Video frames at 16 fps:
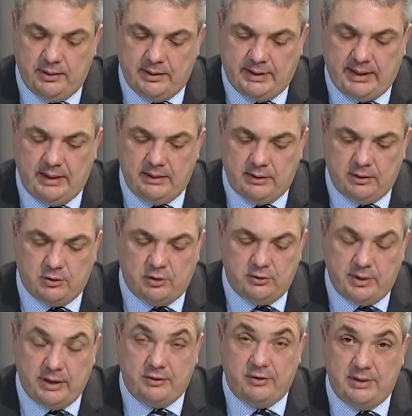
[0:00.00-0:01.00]
And again, I
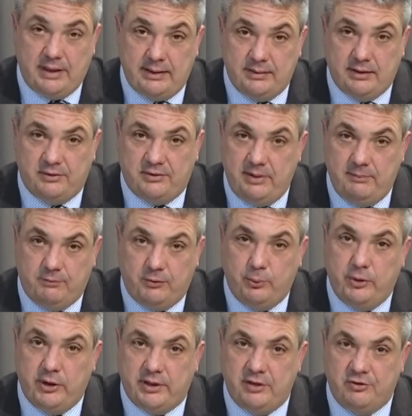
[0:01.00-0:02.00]
congratulate the team team
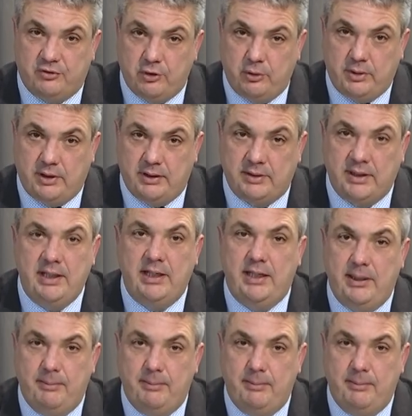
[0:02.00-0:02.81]
for working so hard